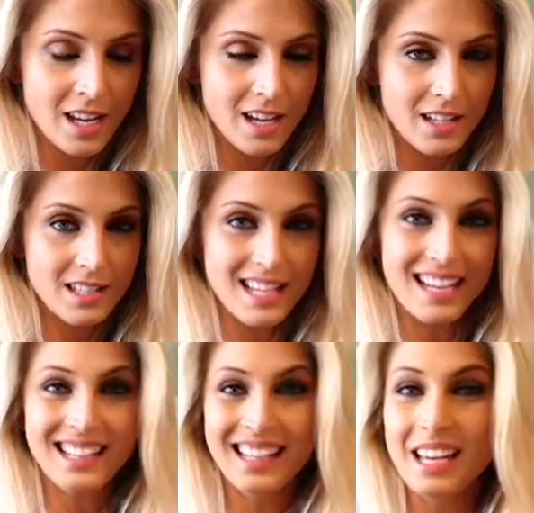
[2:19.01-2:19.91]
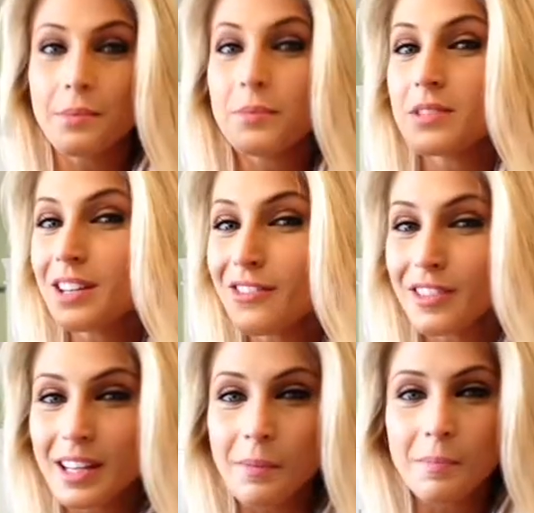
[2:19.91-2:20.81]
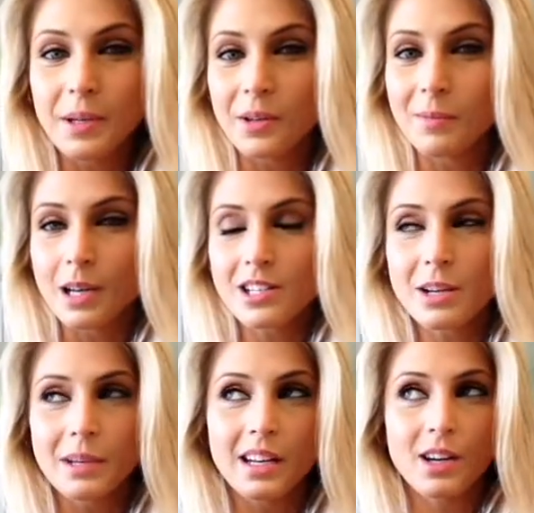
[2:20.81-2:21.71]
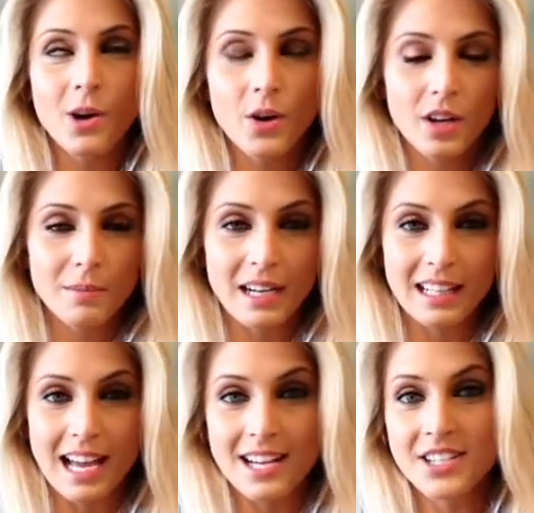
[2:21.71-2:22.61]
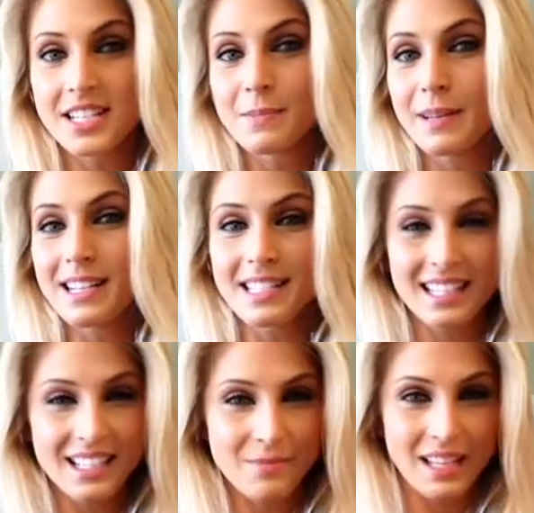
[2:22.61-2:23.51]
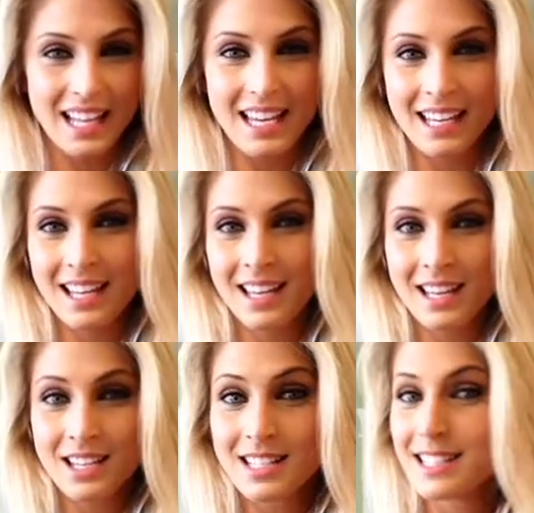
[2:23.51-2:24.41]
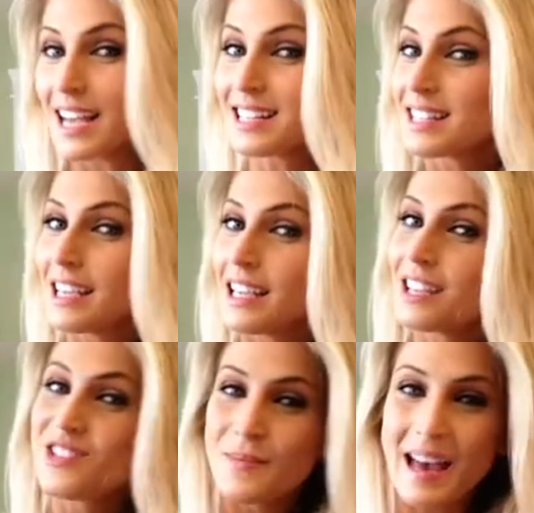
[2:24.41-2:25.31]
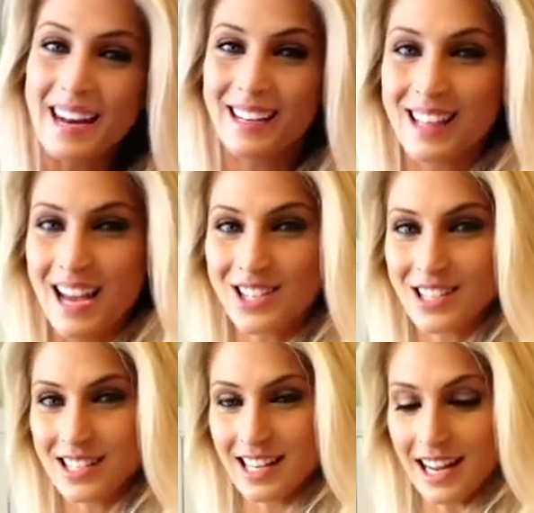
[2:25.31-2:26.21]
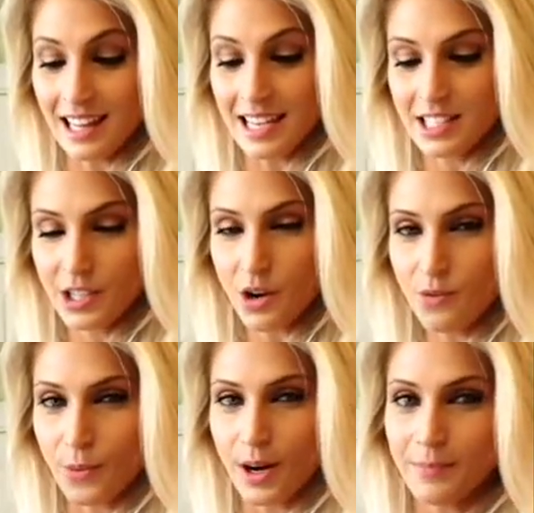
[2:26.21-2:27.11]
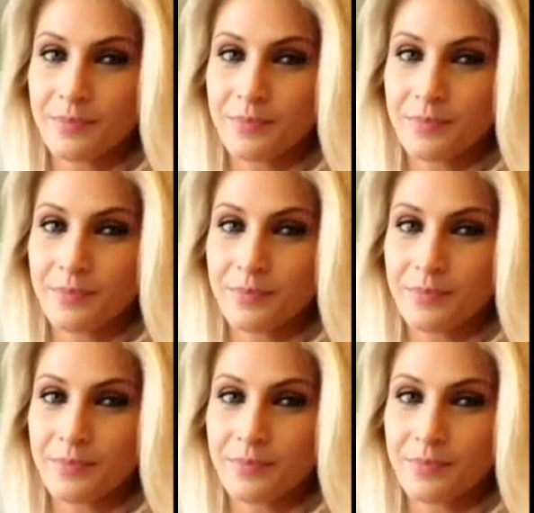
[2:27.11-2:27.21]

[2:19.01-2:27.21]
Secondly, it didn't really build much. I mean, it coated my lashes, but it didn't give me like sexy, dramatic lashes that I like to go for.